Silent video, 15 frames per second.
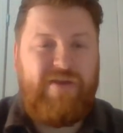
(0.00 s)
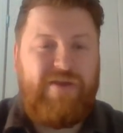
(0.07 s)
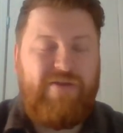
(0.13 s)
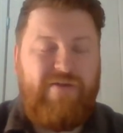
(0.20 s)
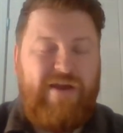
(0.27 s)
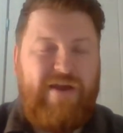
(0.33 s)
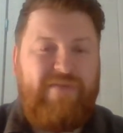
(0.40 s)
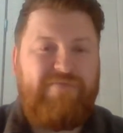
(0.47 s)
You
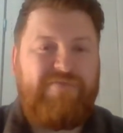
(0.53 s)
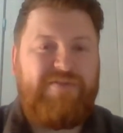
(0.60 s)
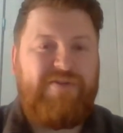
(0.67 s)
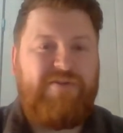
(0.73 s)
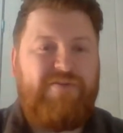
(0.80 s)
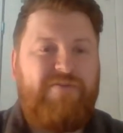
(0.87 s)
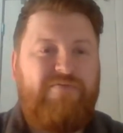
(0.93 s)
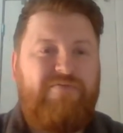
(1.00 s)
don't have
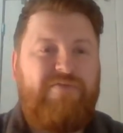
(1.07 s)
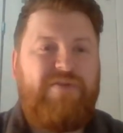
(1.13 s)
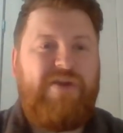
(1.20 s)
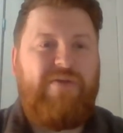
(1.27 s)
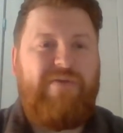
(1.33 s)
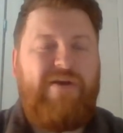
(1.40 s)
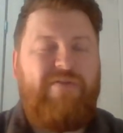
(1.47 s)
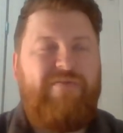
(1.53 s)
to
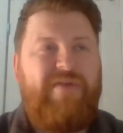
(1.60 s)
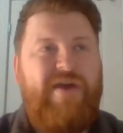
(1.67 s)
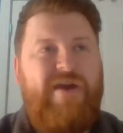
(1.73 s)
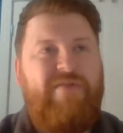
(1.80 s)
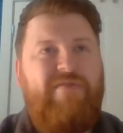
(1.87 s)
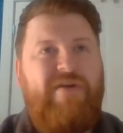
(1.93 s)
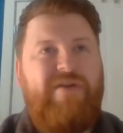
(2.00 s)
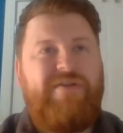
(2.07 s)
go out
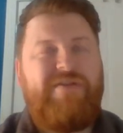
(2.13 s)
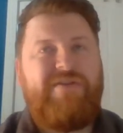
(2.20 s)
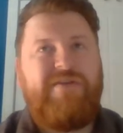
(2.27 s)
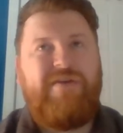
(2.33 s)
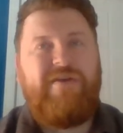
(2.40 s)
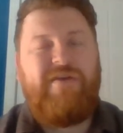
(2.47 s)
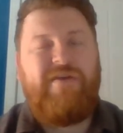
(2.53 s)
there and